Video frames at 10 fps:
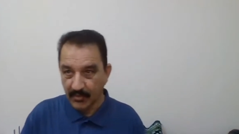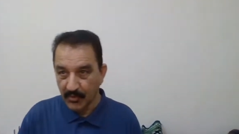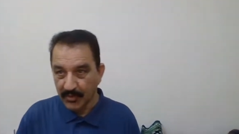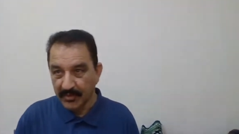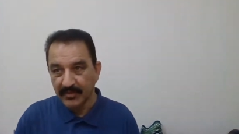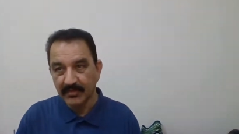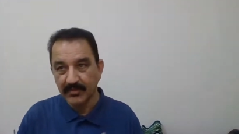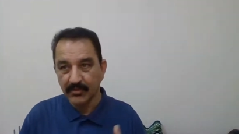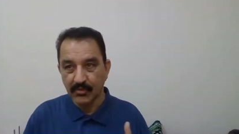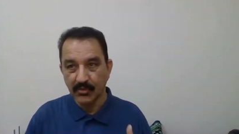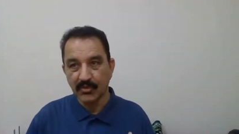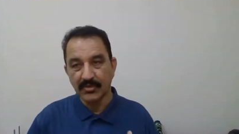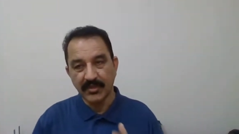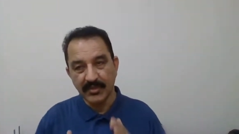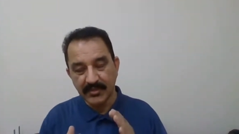flowing.
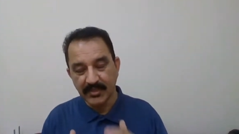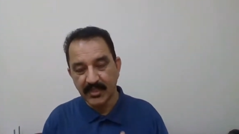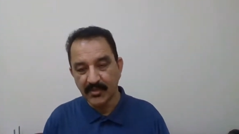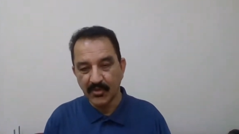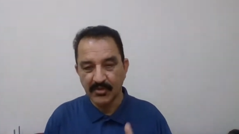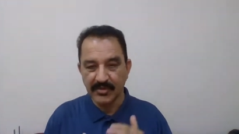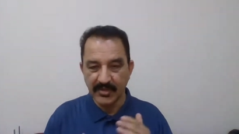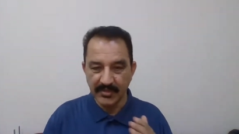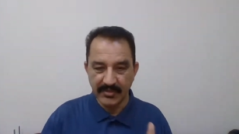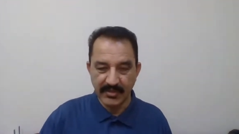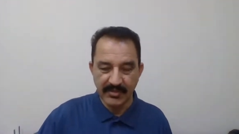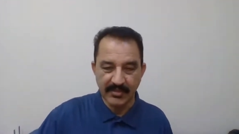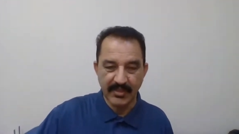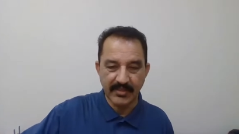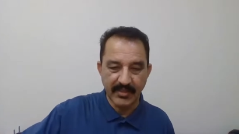So the setting outs and the
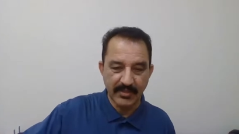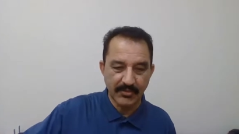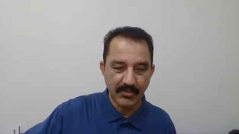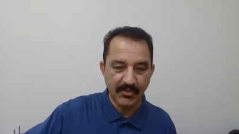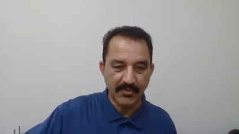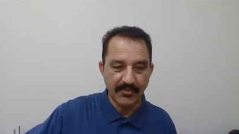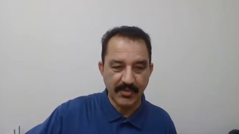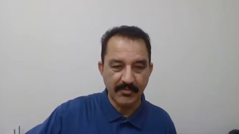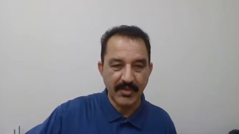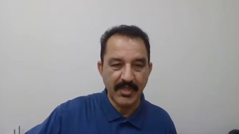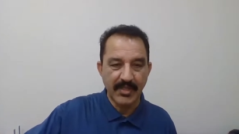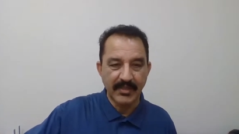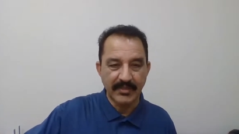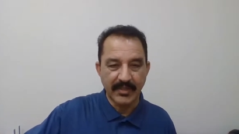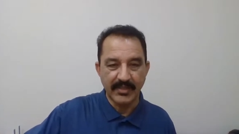design also confirm
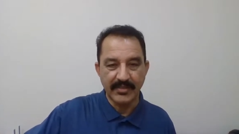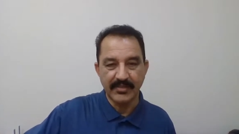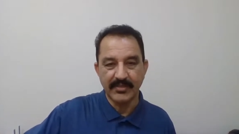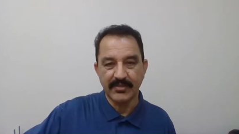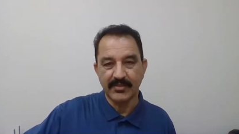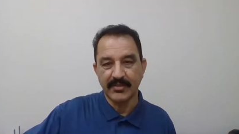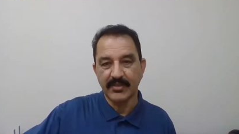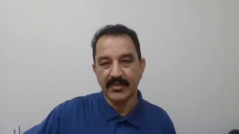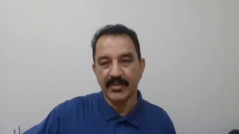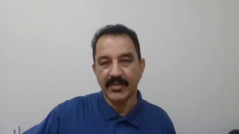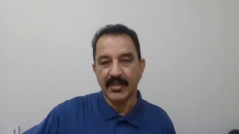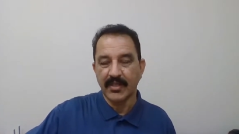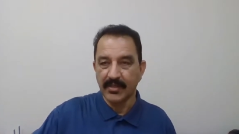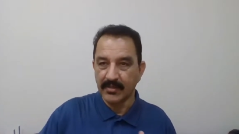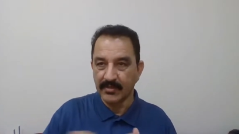that this
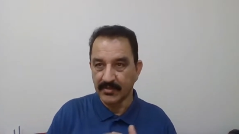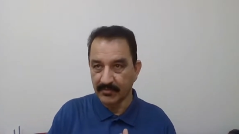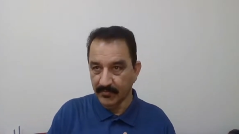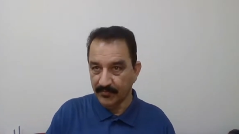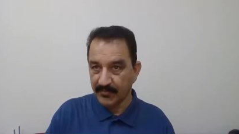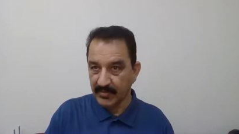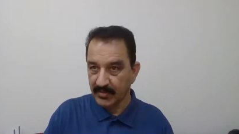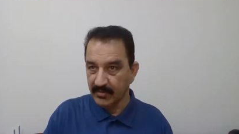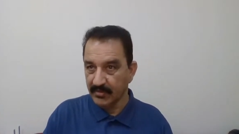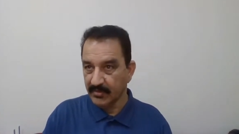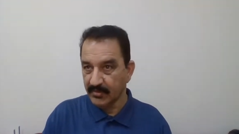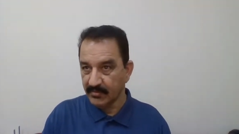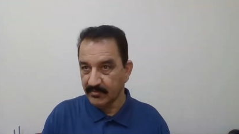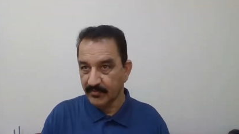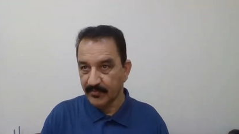uh, uh,
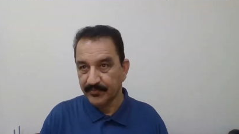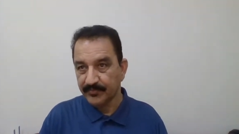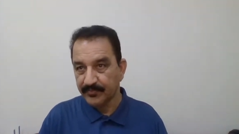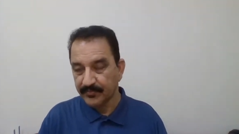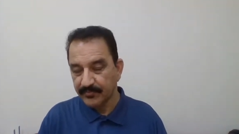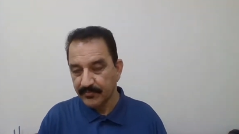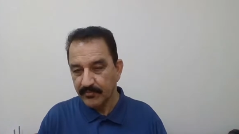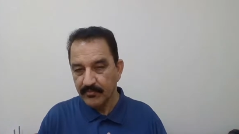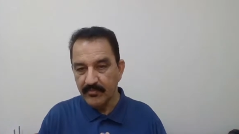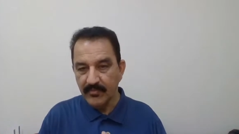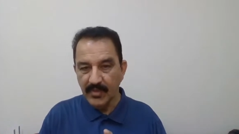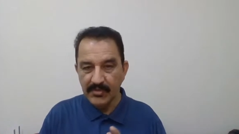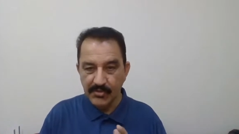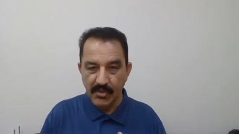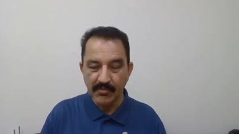
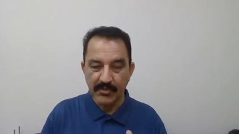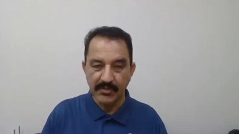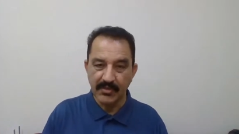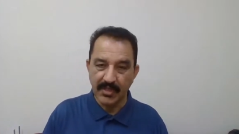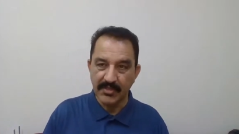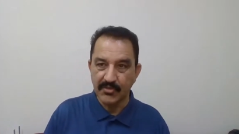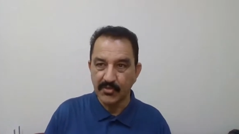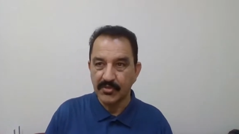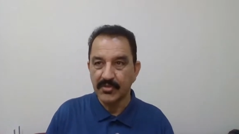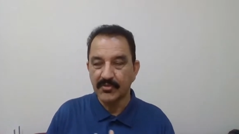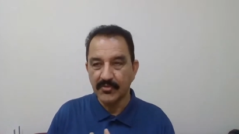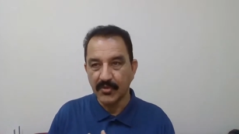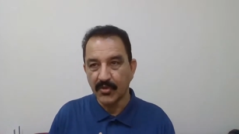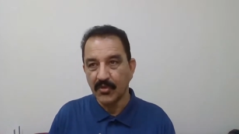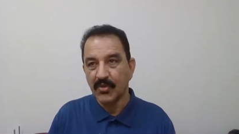stormwater line should
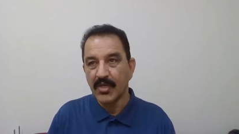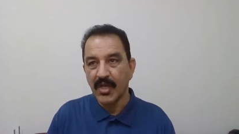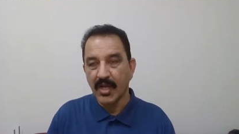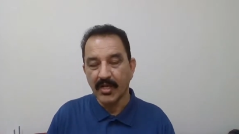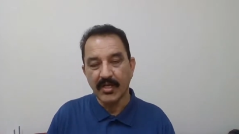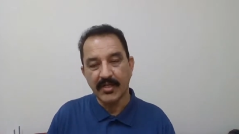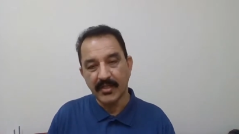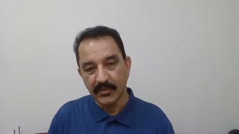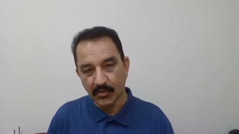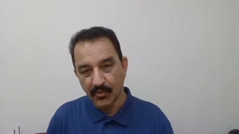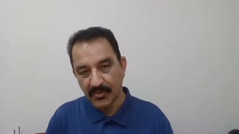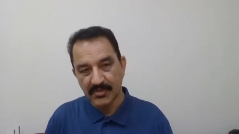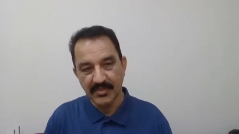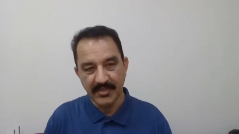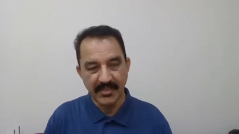flow according to
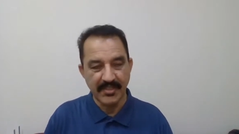which